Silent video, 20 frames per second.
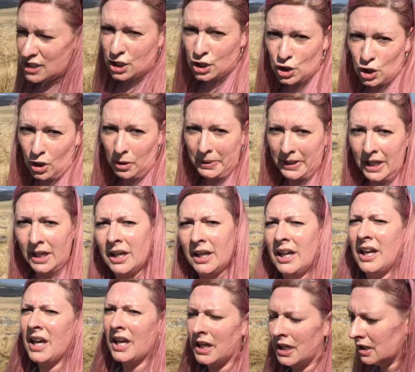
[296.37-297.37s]
to the top,
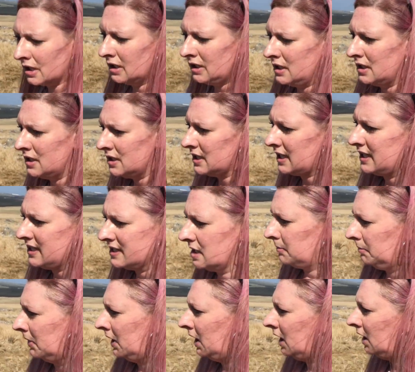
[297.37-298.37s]
take
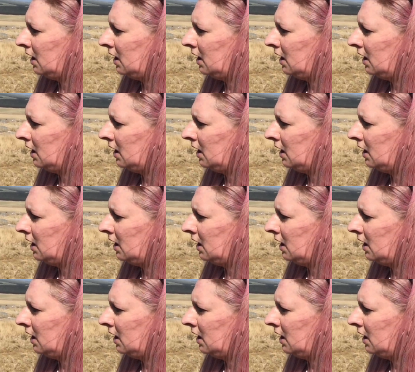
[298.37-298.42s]
some